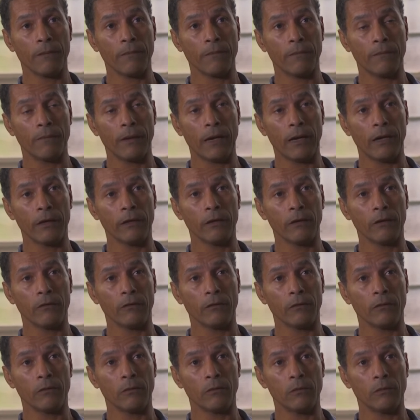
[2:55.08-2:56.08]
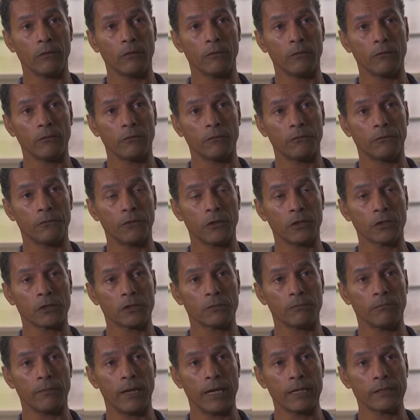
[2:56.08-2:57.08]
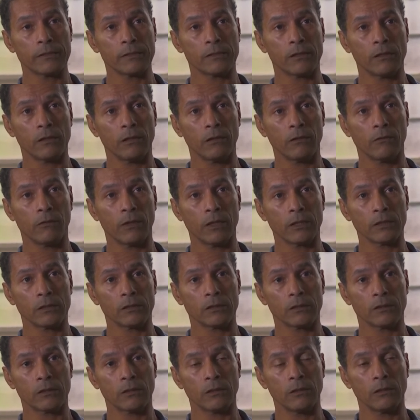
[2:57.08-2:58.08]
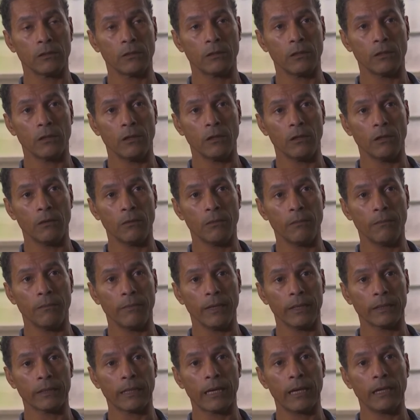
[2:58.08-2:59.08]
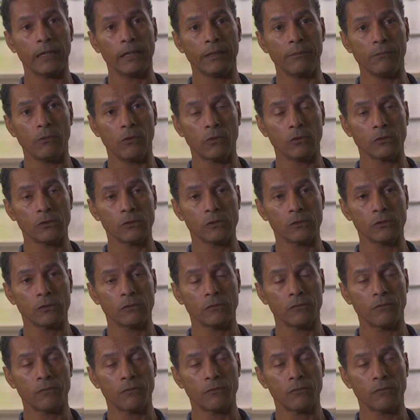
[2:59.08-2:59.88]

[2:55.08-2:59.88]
my first master was Maître Alimoz,